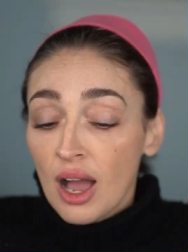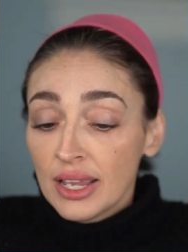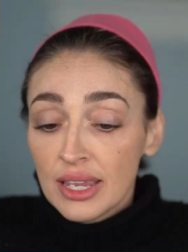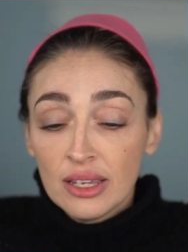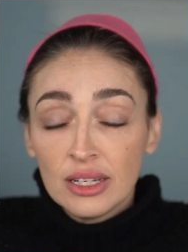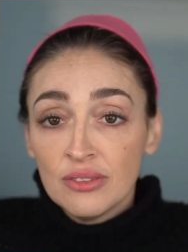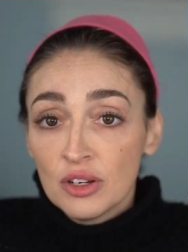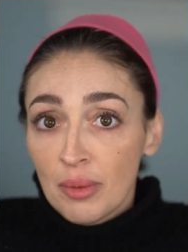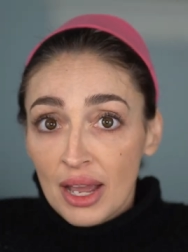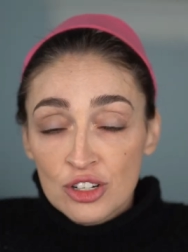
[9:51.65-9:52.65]
I can't even
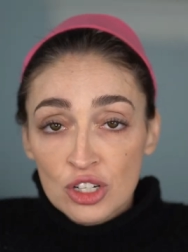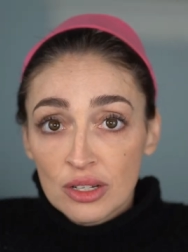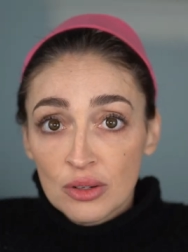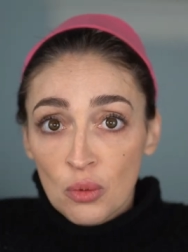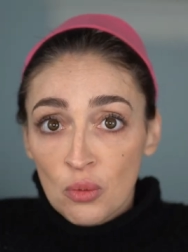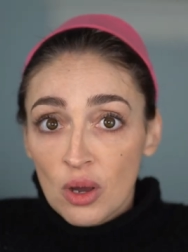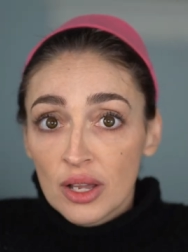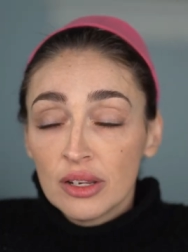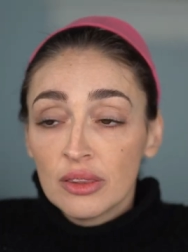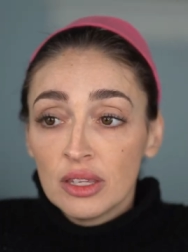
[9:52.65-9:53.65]
imagine
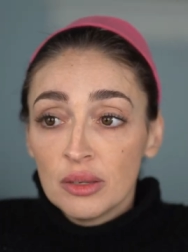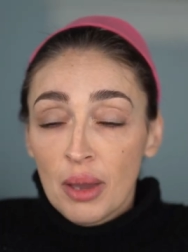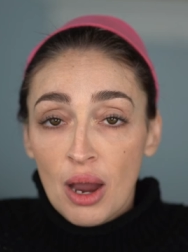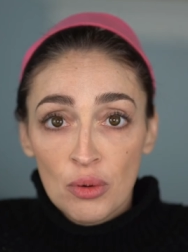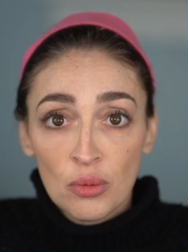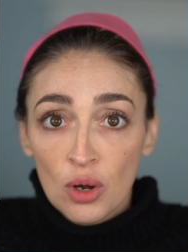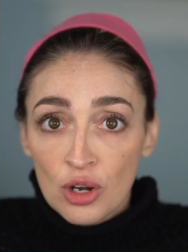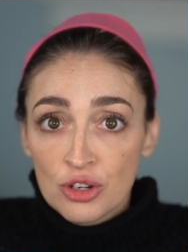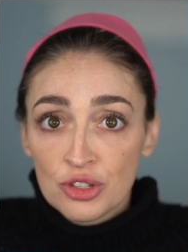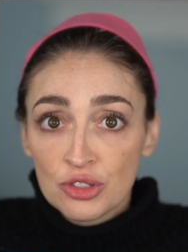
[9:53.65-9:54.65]
what the power
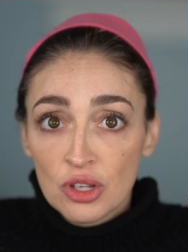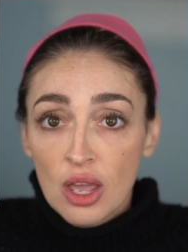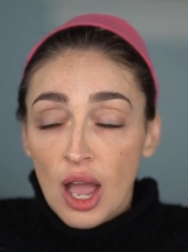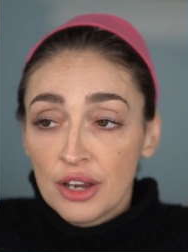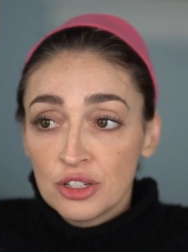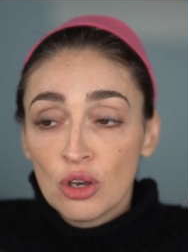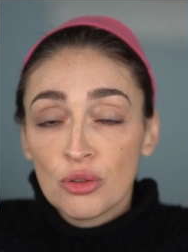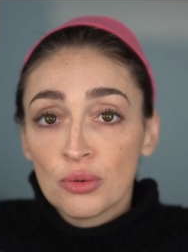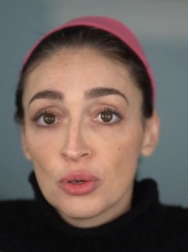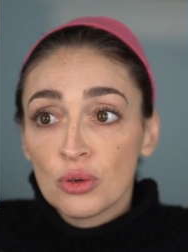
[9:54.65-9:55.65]
workers had to go
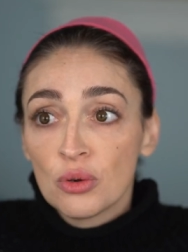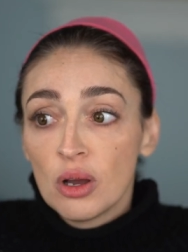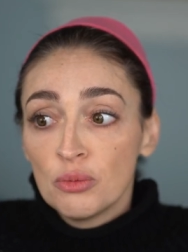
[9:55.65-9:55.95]
through.